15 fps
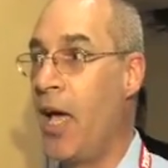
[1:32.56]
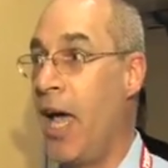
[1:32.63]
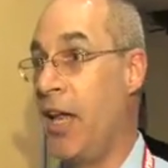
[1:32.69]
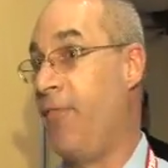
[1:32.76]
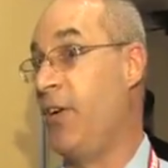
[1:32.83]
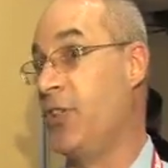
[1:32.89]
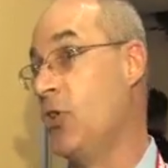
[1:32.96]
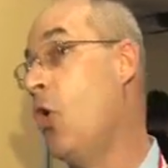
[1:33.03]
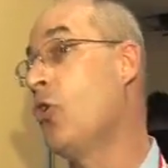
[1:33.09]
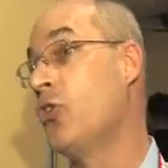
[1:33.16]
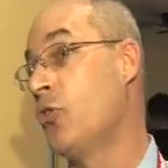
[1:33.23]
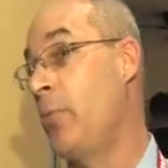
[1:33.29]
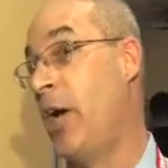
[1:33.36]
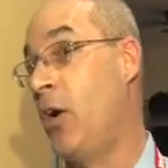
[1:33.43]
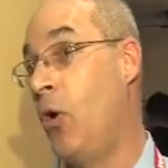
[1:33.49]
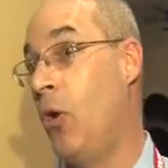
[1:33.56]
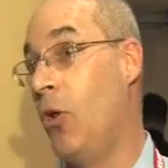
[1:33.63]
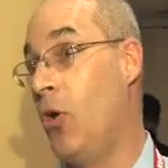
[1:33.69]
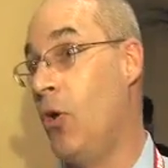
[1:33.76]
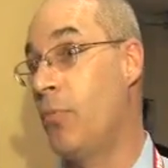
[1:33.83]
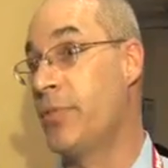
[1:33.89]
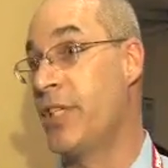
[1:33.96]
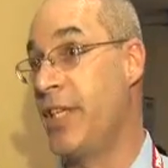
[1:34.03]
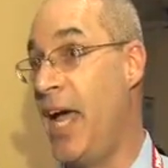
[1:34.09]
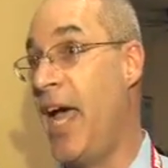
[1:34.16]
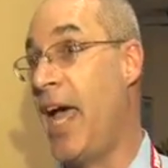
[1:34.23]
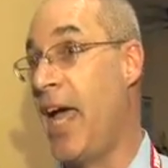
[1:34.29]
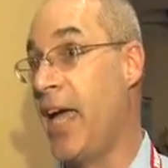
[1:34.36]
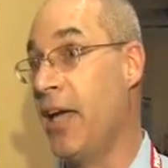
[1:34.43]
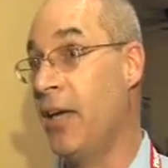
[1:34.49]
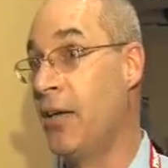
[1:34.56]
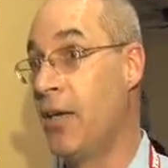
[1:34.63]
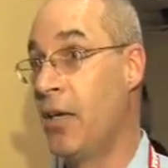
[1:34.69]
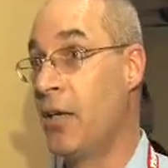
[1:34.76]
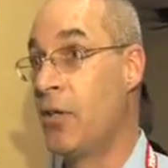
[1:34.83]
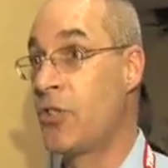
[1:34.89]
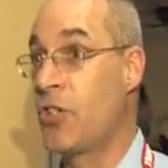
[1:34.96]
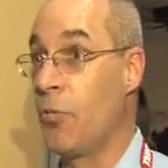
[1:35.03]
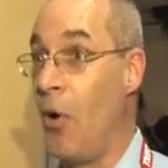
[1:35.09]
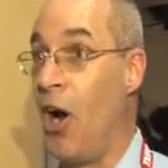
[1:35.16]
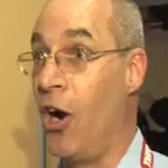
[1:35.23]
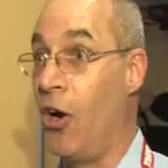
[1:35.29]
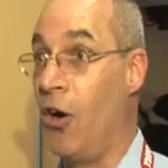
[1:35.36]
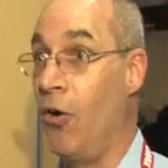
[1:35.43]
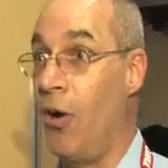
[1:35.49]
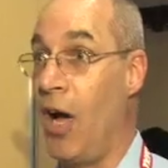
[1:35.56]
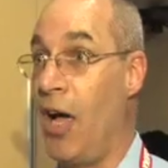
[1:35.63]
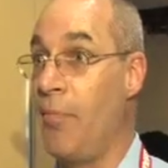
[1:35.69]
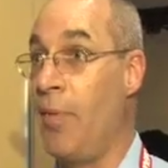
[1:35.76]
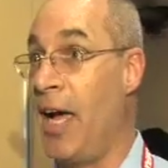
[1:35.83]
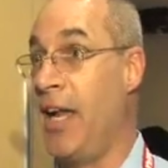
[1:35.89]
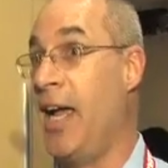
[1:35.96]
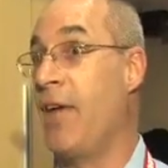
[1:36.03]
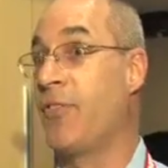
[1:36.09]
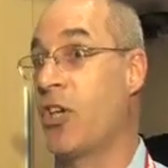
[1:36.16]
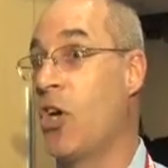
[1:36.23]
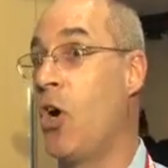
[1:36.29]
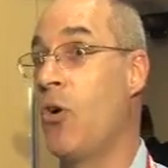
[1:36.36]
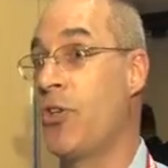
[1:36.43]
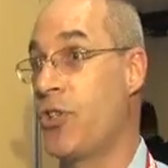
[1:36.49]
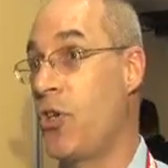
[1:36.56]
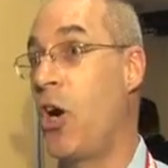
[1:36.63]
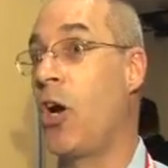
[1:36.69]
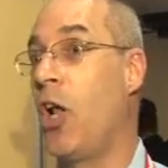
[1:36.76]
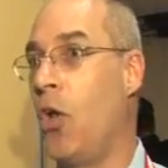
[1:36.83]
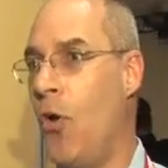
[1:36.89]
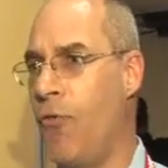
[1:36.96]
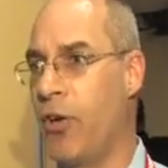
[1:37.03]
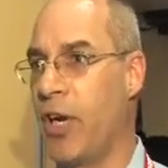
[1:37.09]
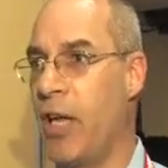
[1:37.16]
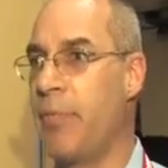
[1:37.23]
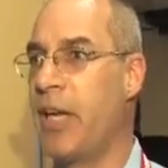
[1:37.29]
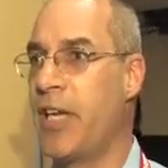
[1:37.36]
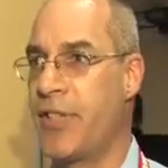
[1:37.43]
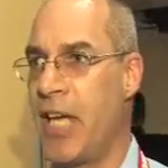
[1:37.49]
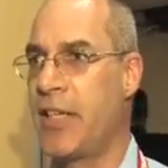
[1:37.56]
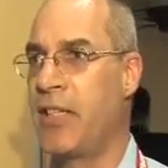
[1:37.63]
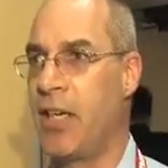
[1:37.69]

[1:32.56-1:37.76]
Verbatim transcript: And if I don't do my whole home today, tomorrow I might have to go and start all over again because that